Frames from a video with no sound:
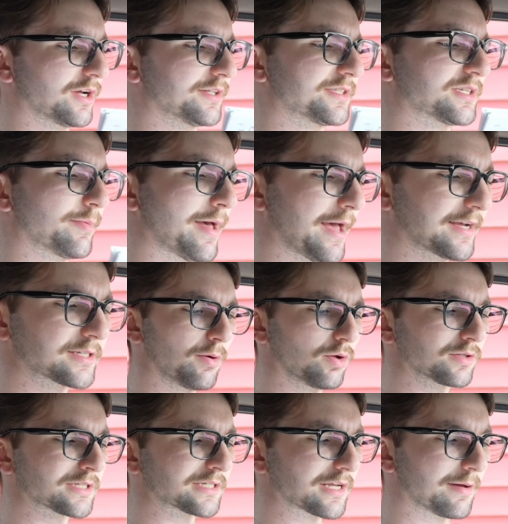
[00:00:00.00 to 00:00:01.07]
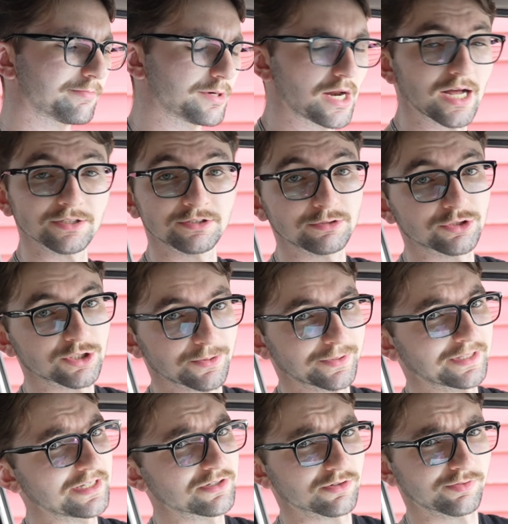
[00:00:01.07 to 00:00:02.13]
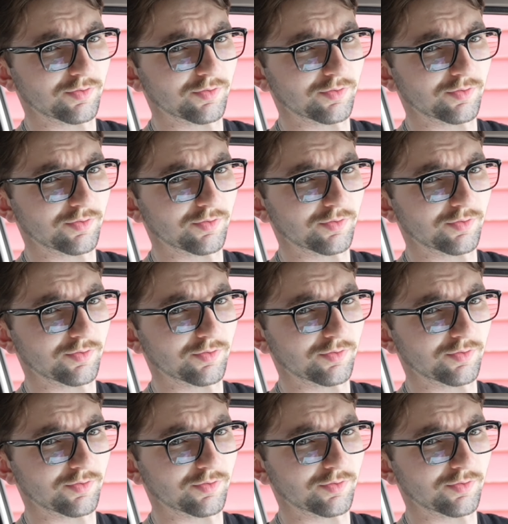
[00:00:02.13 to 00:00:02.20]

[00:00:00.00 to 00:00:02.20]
on some hex bolts. I'm not too sure what these are